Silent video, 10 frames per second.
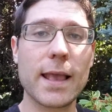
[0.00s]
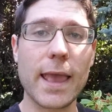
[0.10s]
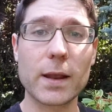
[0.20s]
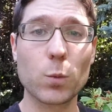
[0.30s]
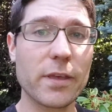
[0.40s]

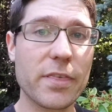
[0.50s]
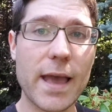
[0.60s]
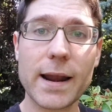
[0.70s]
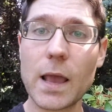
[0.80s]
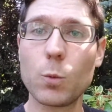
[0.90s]
And with
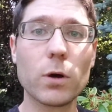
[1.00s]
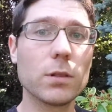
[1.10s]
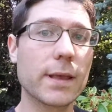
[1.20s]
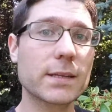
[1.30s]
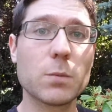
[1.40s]
that, I
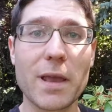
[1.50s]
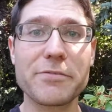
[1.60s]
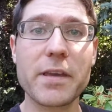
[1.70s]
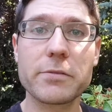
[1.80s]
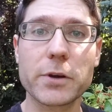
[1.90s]
will link to my
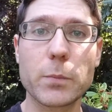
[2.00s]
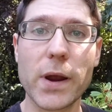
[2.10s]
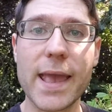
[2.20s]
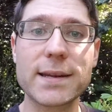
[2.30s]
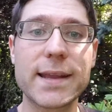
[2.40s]
favorite
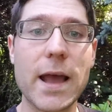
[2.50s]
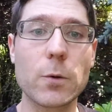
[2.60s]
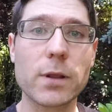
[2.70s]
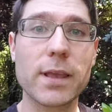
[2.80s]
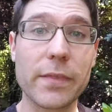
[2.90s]
brand
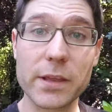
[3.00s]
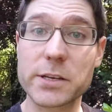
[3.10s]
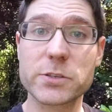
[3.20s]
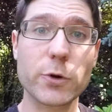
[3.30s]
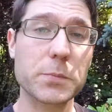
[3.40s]
down in the
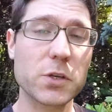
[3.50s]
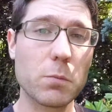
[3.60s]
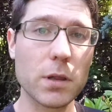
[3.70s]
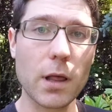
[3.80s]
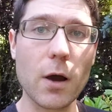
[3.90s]

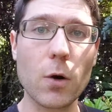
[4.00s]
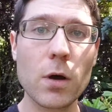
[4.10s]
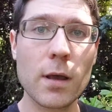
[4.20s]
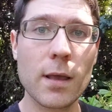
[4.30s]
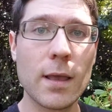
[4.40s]
description
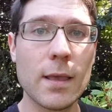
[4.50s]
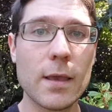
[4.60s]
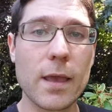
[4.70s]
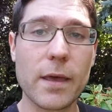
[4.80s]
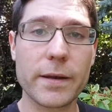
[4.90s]
below.
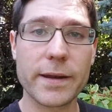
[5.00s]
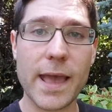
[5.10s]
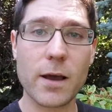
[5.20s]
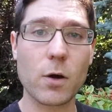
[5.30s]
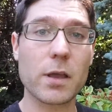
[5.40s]

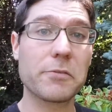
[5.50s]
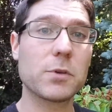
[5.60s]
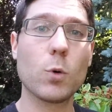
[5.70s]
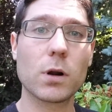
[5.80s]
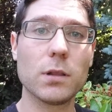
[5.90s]
Now,
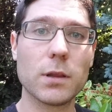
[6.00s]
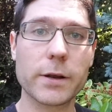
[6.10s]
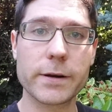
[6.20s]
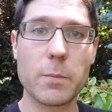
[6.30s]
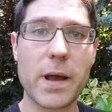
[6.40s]
if you want to
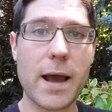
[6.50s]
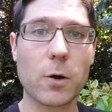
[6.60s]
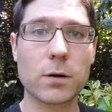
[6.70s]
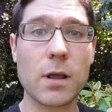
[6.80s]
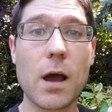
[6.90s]
learn
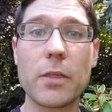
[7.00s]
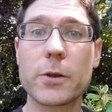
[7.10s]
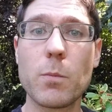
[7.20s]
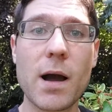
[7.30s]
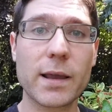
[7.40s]
about
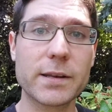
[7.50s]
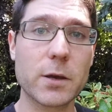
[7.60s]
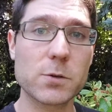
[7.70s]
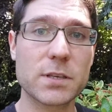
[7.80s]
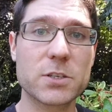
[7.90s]
other maca
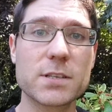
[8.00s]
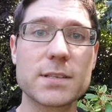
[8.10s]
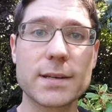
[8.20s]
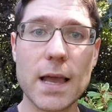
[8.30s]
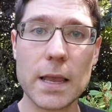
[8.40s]
dosages
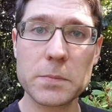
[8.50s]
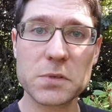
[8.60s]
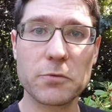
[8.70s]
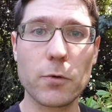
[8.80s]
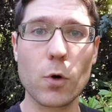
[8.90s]
and
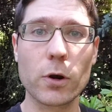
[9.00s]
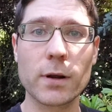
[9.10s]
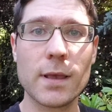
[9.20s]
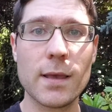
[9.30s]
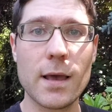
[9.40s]
types
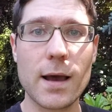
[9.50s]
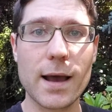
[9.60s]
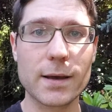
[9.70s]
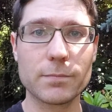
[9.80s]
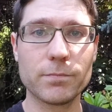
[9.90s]
for
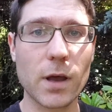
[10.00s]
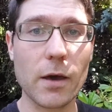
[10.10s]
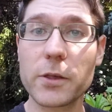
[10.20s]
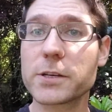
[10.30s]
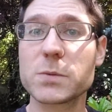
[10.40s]
uh,
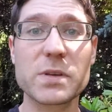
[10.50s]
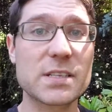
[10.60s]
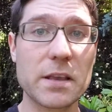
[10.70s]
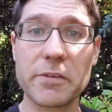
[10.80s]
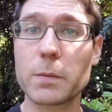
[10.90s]
other
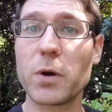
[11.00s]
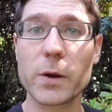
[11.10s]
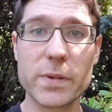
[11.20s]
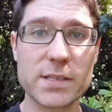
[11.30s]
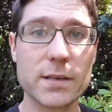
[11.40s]
specific
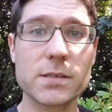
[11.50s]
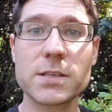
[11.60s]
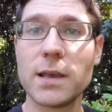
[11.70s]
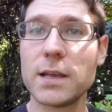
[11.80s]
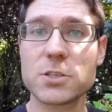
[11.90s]

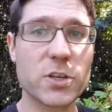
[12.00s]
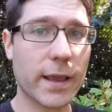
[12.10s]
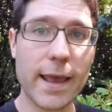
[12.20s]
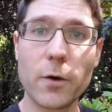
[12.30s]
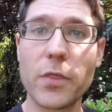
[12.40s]
purposes,
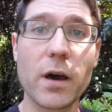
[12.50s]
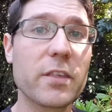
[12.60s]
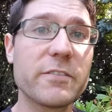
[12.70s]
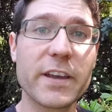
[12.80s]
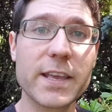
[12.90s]
check out the
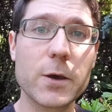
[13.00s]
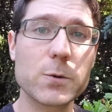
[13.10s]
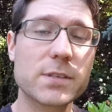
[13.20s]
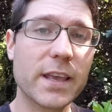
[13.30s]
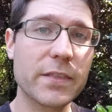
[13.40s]
other
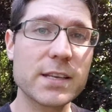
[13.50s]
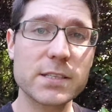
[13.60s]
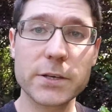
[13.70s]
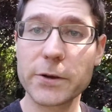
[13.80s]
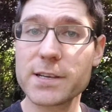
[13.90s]
videos in this
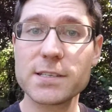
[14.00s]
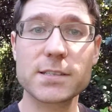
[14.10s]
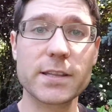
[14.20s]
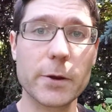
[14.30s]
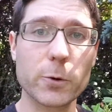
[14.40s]
series
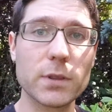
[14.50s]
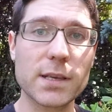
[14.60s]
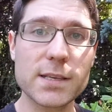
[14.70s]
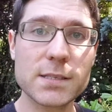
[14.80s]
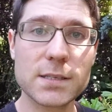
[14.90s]
as they're
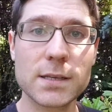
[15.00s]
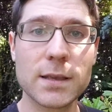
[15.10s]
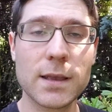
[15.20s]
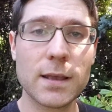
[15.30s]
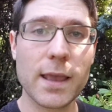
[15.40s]
released.
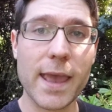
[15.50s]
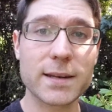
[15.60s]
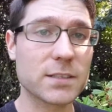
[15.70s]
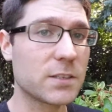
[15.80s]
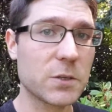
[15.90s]

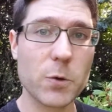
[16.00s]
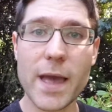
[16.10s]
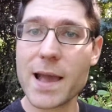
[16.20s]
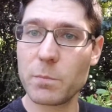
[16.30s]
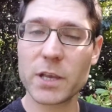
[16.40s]
And to do
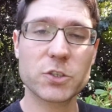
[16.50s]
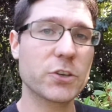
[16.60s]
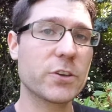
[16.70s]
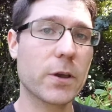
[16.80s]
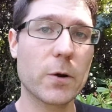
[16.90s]
that, make sure
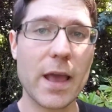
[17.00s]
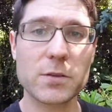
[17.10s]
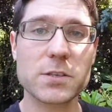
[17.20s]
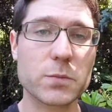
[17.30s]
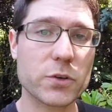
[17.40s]
you go
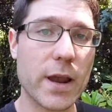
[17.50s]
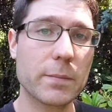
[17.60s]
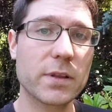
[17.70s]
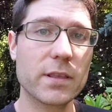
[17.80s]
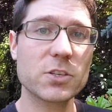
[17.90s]
down,
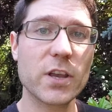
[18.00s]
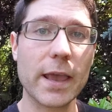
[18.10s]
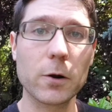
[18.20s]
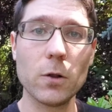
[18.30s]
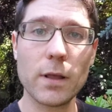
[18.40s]
subscribe to the
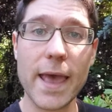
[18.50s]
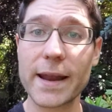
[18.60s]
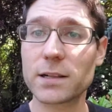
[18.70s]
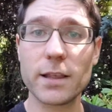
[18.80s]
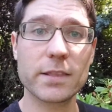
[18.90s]
channel,
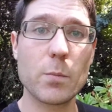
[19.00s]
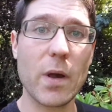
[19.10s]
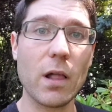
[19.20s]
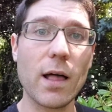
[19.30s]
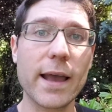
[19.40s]
and click the
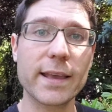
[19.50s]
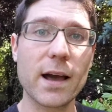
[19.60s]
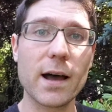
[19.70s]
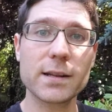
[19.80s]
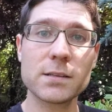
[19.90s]
bell
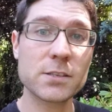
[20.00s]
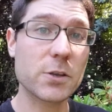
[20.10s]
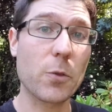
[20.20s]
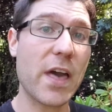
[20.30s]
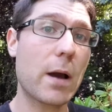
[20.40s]
icon
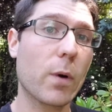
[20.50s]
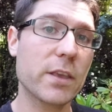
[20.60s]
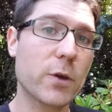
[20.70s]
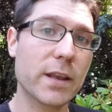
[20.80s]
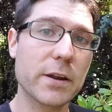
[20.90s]
so that way
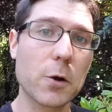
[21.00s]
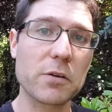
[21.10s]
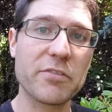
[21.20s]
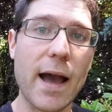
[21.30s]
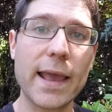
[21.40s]
you get
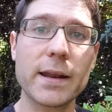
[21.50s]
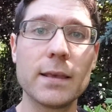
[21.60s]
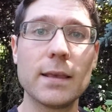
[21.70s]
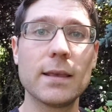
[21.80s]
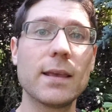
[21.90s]
notified.
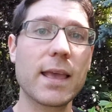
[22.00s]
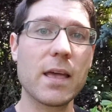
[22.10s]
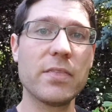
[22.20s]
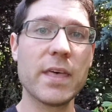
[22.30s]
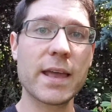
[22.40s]

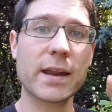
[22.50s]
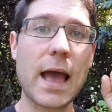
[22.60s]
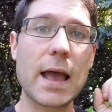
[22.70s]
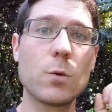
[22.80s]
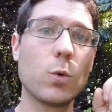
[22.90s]
And then
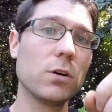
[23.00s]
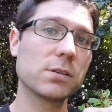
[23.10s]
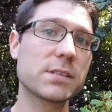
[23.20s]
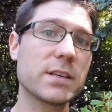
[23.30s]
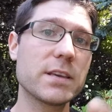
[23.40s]
I will
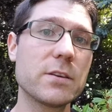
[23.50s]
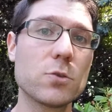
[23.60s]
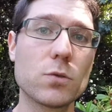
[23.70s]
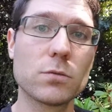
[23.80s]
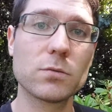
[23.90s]
see
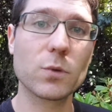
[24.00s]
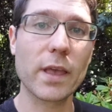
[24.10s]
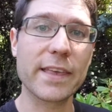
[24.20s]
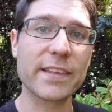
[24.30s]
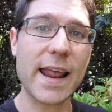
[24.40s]
you
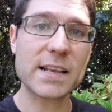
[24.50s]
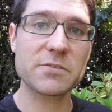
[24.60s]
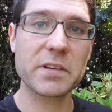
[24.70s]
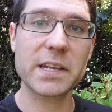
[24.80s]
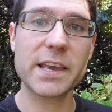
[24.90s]
in the next
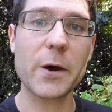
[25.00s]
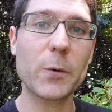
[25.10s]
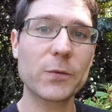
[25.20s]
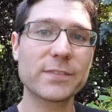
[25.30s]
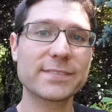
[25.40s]

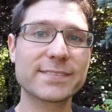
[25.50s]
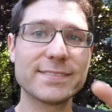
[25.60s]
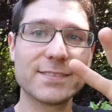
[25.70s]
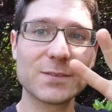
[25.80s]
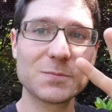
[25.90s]
video.
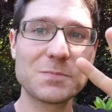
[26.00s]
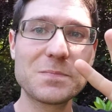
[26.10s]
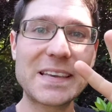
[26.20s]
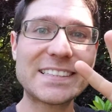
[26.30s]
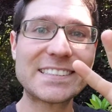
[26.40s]

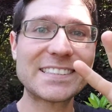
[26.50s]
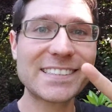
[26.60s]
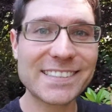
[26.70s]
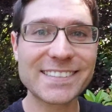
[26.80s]
Peace.